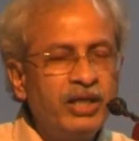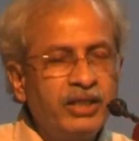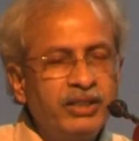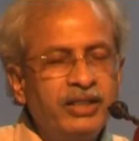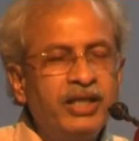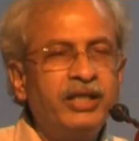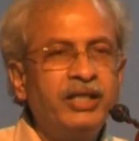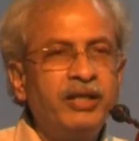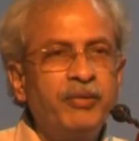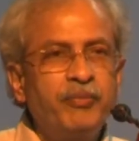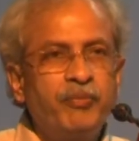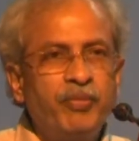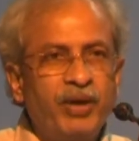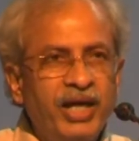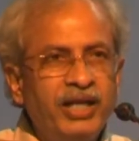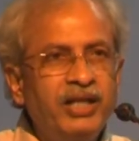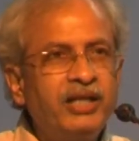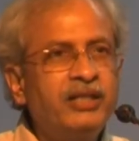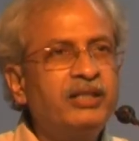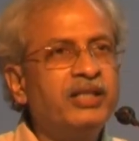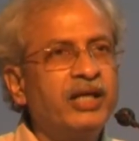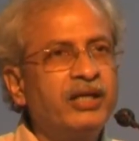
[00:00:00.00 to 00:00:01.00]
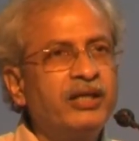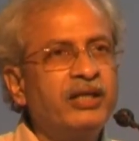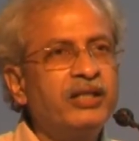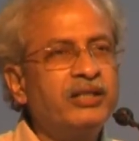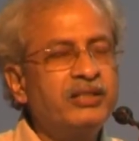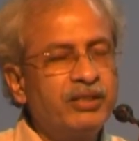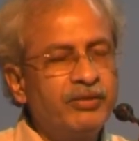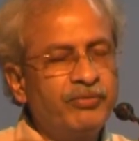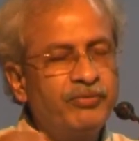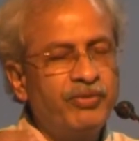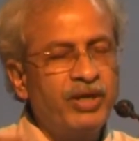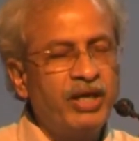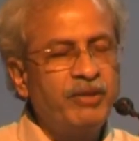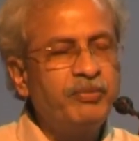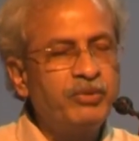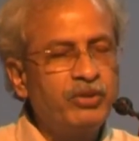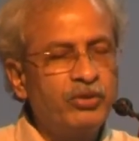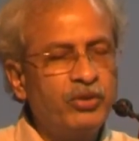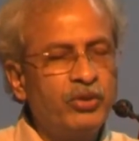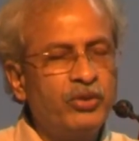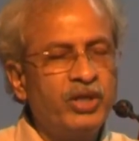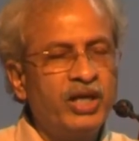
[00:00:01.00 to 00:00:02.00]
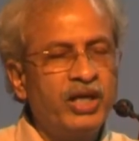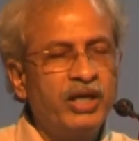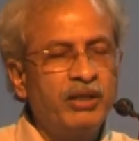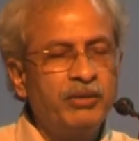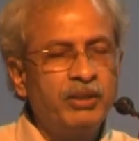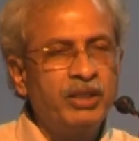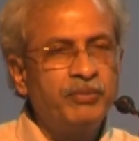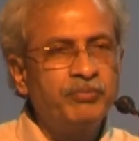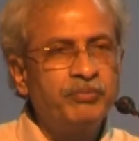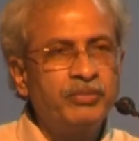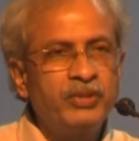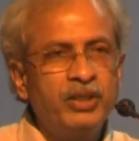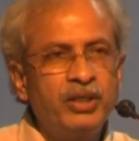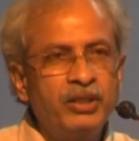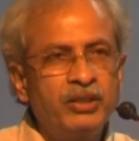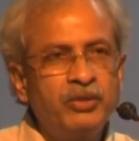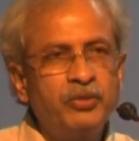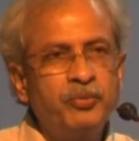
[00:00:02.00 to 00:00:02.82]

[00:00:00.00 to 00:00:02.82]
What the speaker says: that a pilot handles a 5 crore